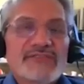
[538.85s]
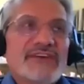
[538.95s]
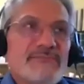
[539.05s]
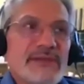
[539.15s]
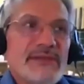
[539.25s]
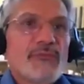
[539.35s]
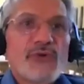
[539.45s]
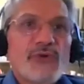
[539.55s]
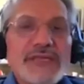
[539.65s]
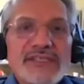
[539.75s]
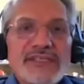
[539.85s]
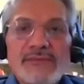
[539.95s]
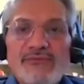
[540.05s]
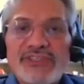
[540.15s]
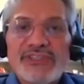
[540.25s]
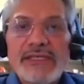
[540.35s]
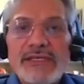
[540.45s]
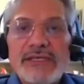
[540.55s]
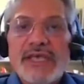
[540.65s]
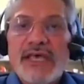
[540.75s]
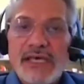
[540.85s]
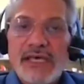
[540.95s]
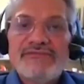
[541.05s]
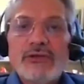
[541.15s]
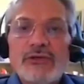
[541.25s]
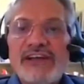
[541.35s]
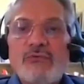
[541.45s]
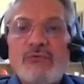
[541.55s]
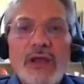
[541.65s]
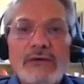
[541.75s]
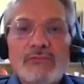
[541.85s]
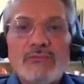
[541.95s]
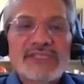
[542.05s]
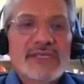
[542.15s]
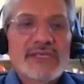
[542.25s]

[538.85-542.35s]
They've been operating a system for 10 years, and they know very well what's